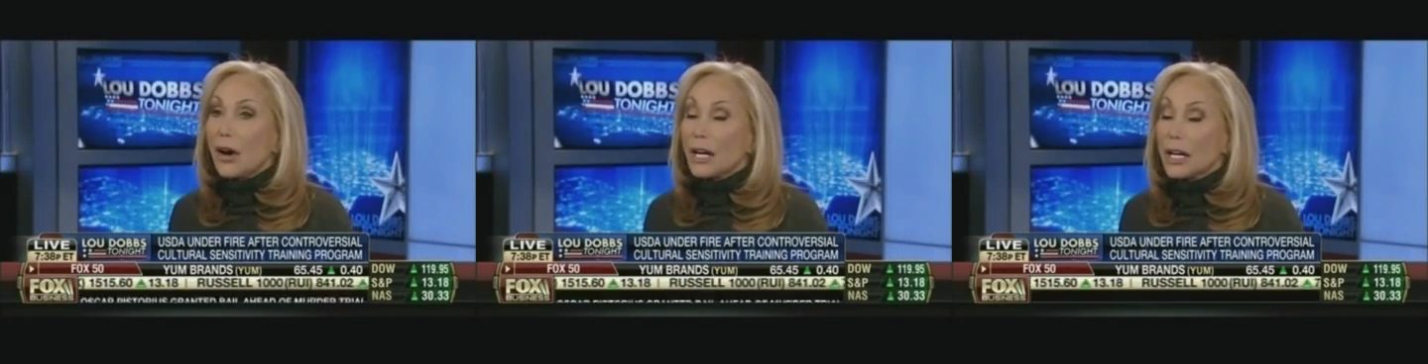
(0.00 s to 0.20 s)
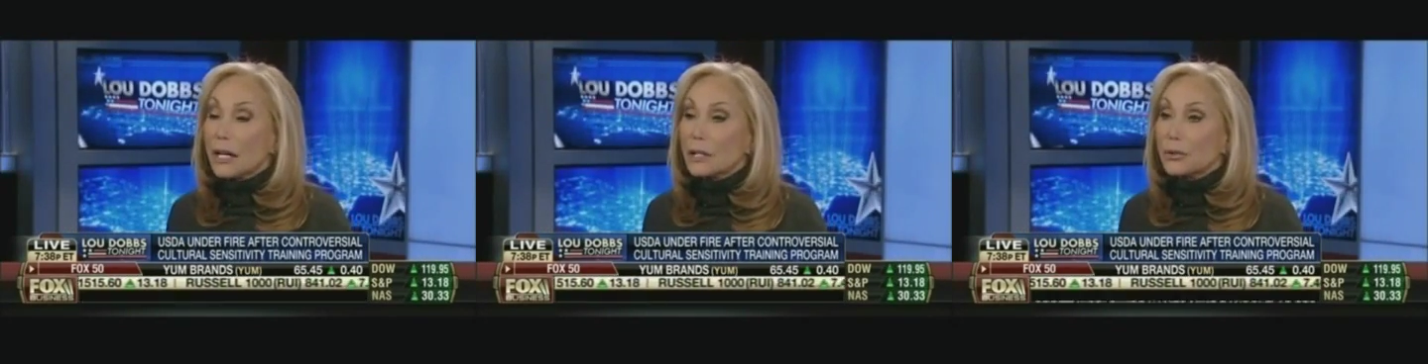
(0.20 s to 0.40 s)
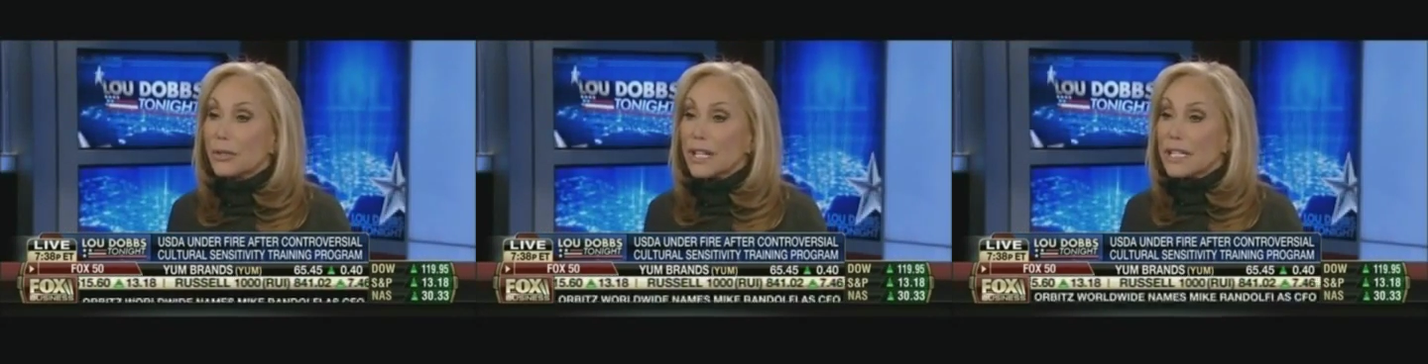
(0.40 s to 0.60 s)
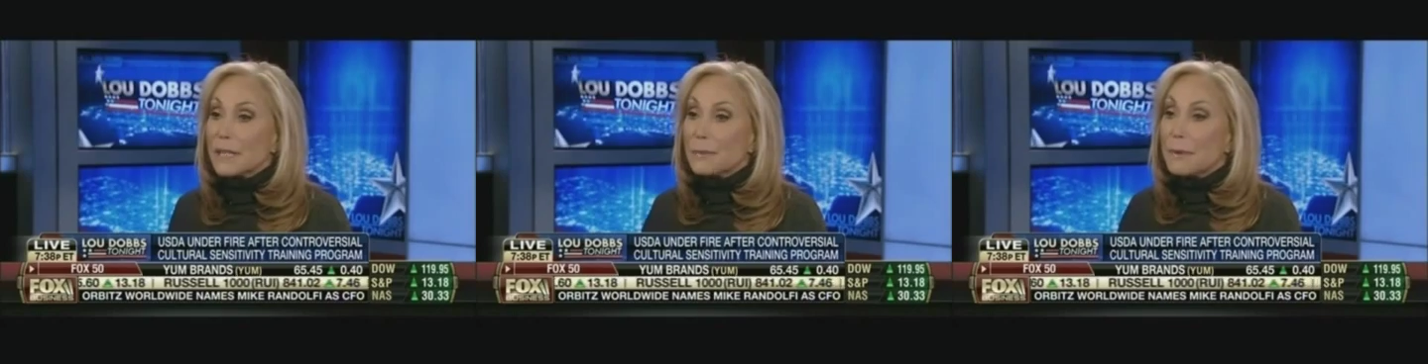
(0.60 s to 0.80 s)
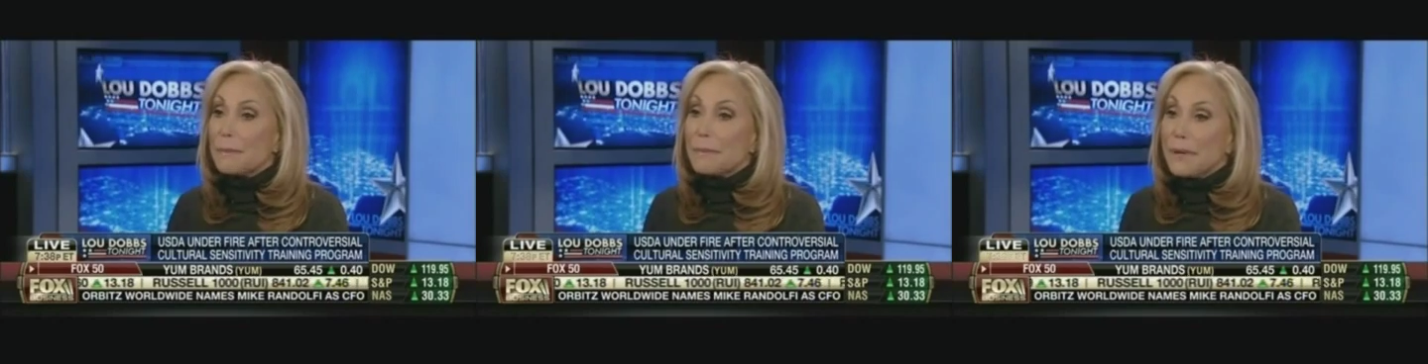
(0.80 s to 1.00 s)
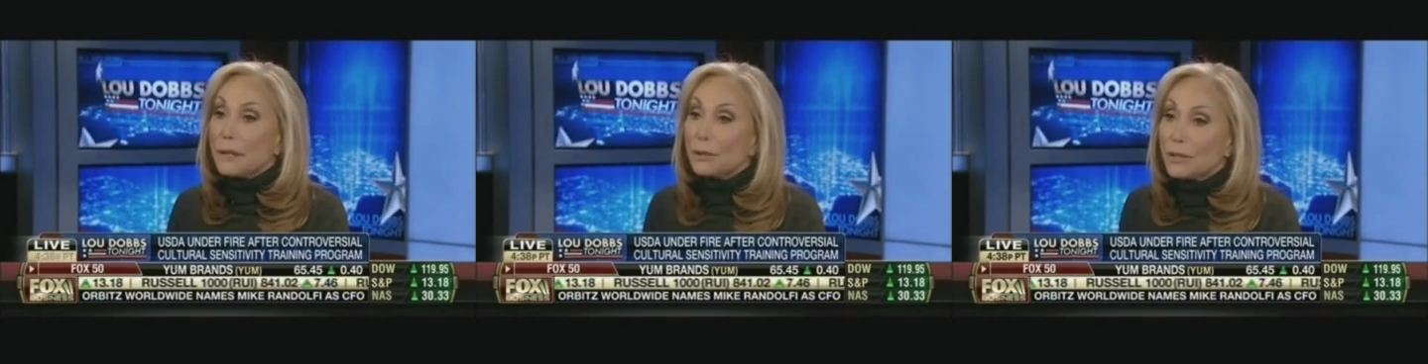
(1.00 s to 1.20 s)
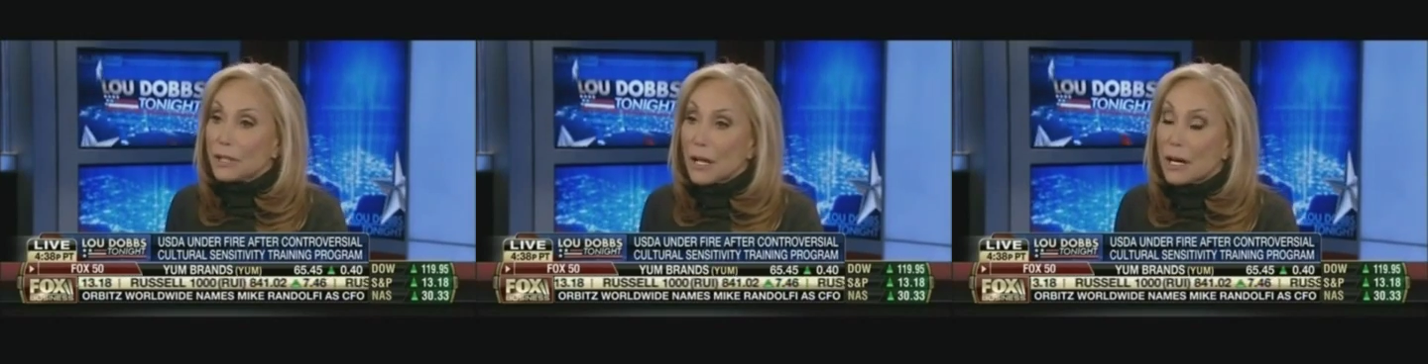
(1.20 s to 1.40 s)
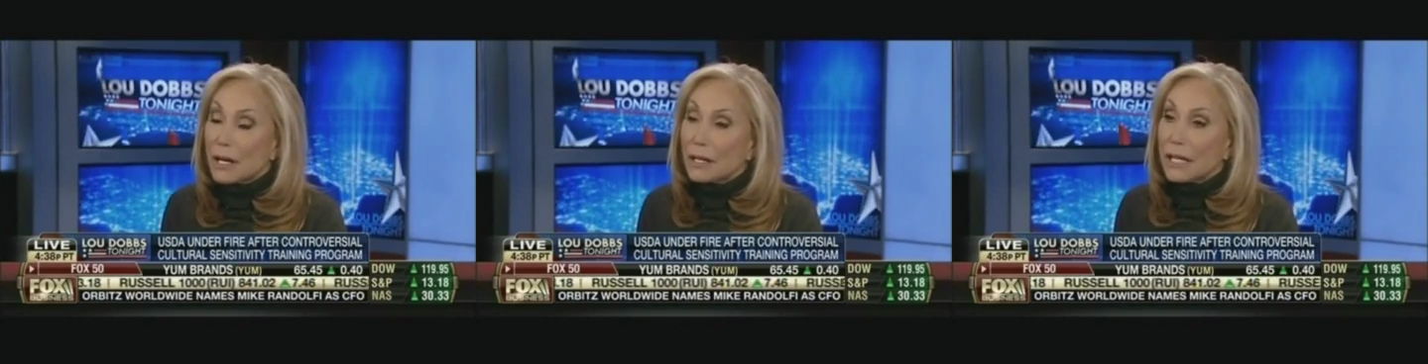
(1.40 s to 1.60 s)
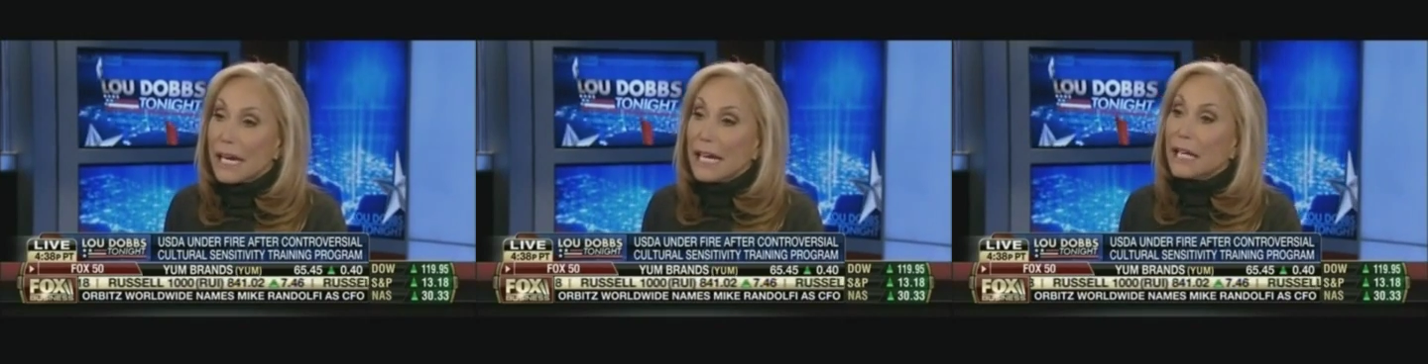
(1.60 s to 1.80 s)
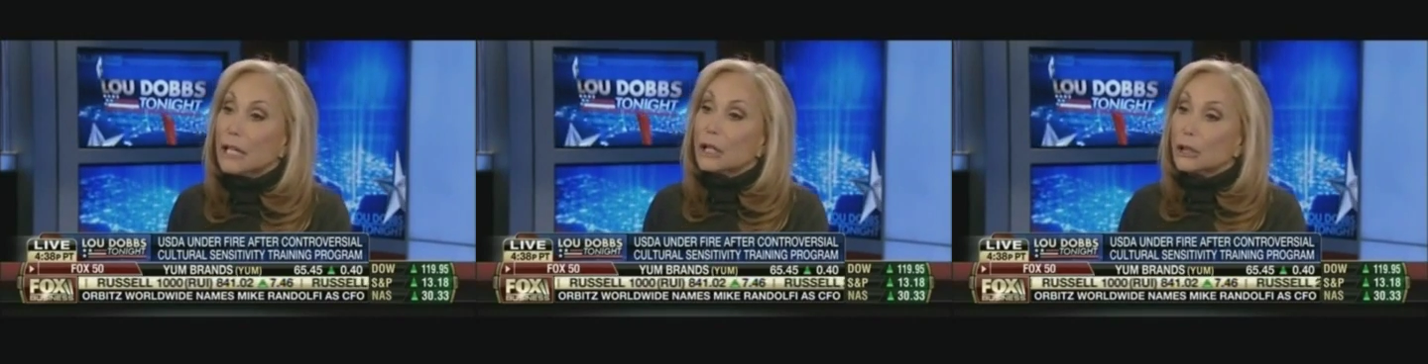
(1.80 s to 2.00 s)
our country has been built on
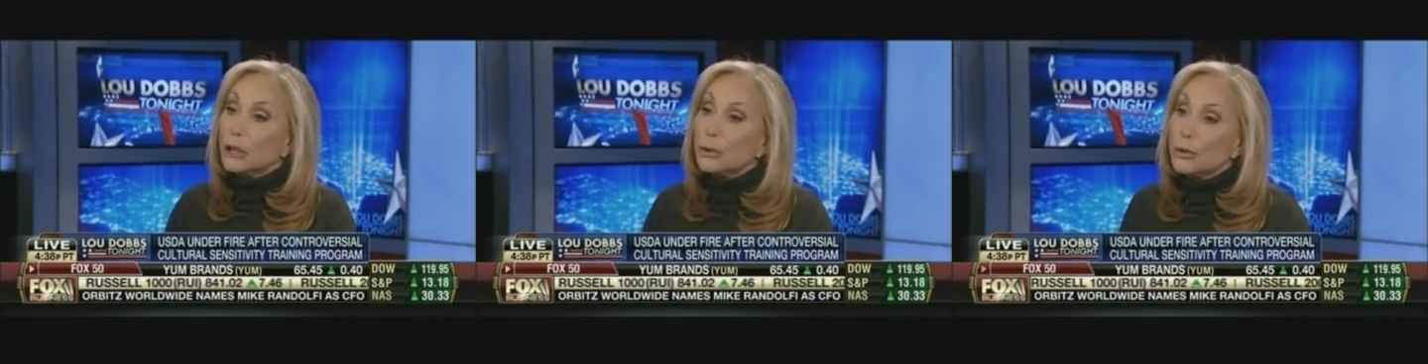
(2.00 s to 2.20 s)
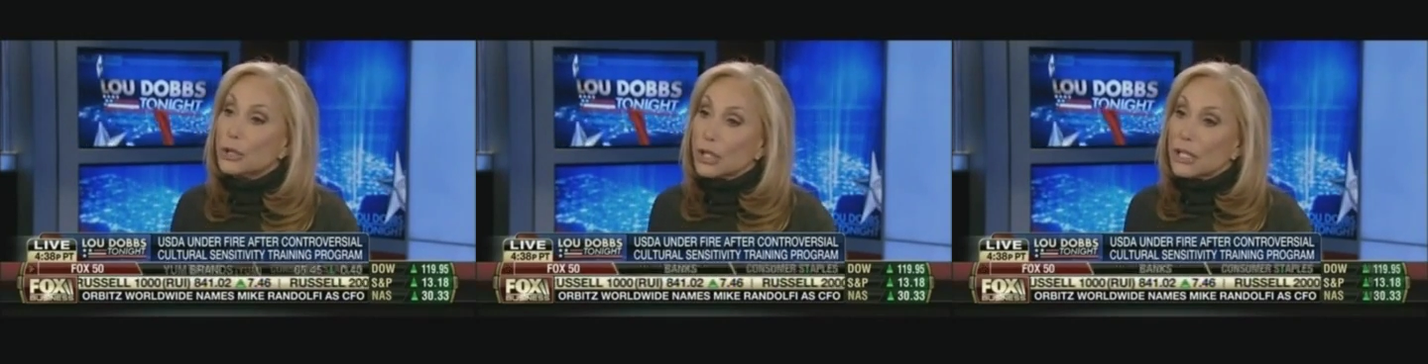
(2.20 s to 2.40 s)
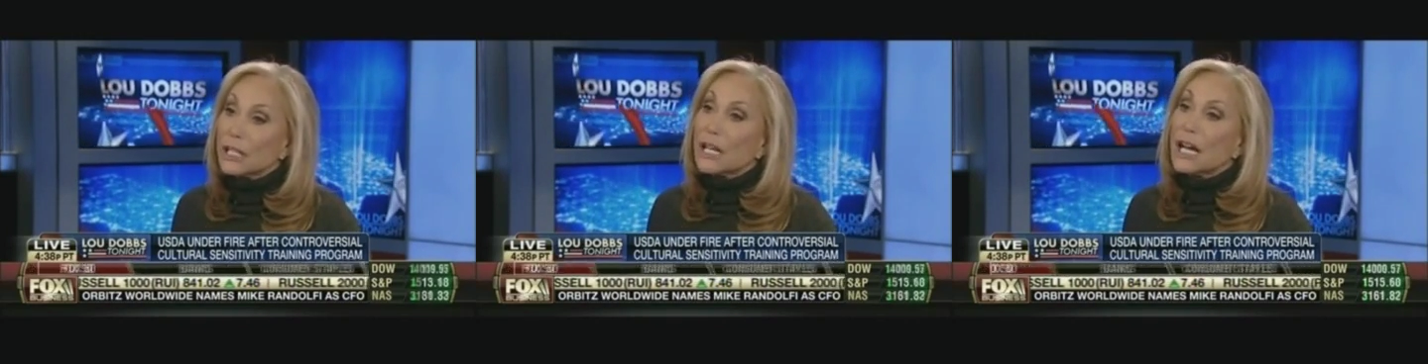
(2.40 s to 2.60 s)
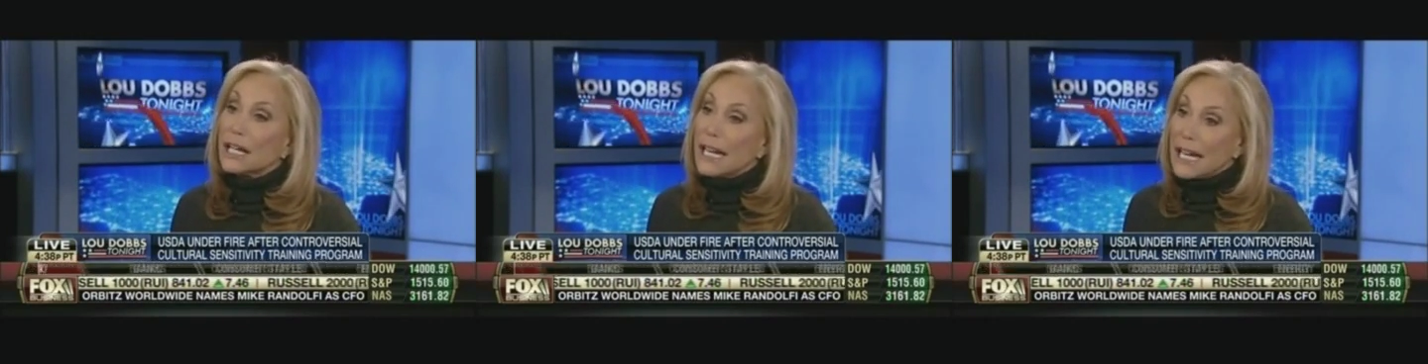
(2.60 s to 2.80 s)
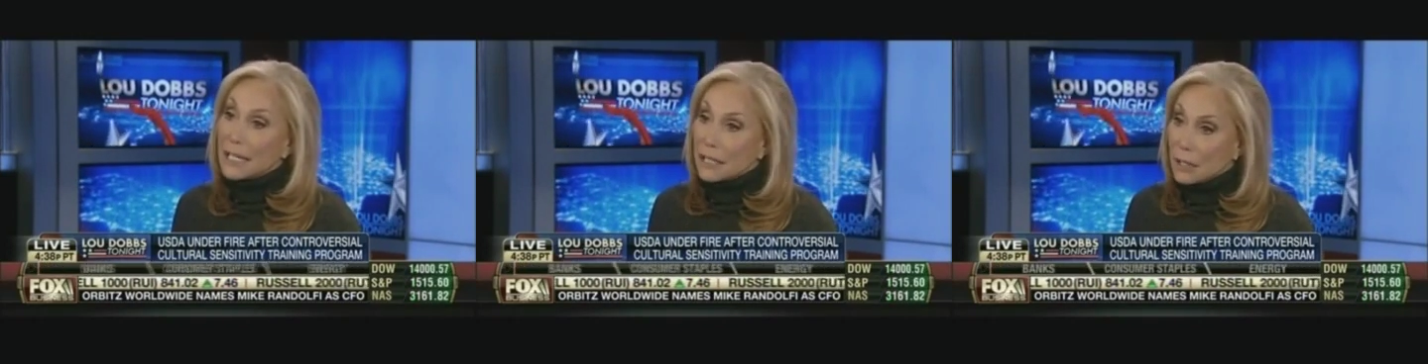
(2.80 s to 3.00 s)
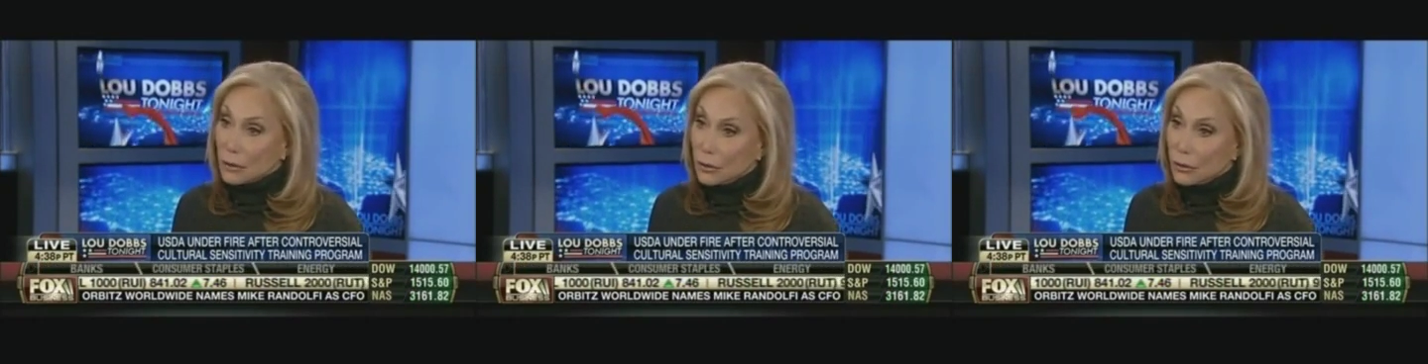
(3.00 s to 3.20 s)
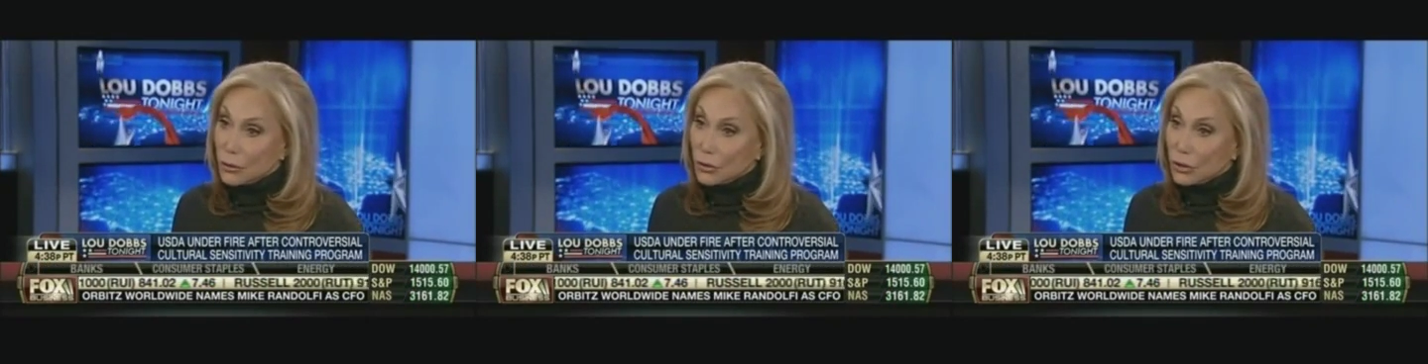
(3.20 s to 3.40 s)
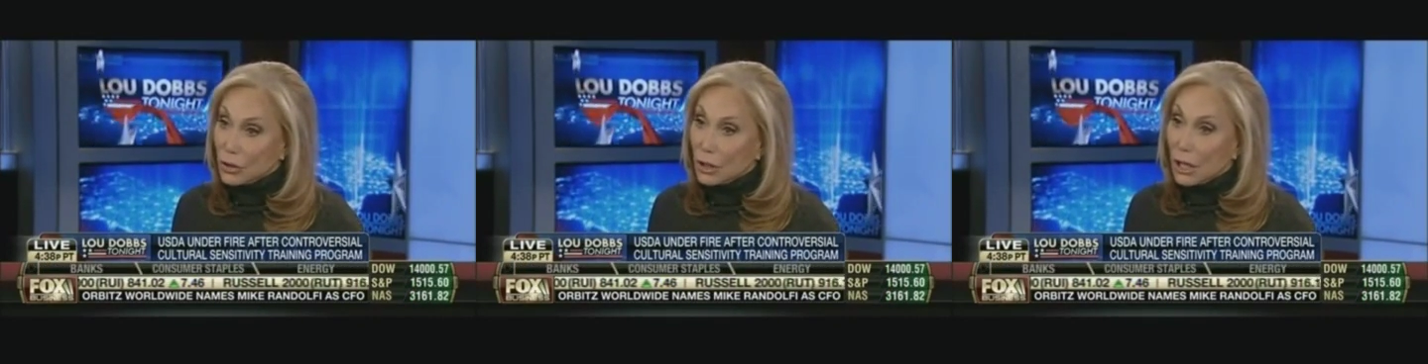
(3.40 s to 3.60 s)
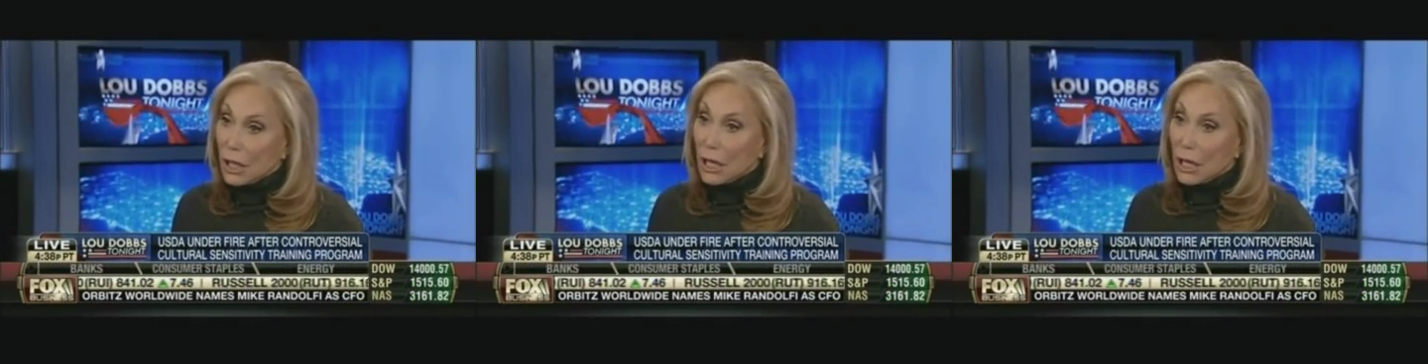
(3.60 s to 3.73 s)
inclusion, not exclusion.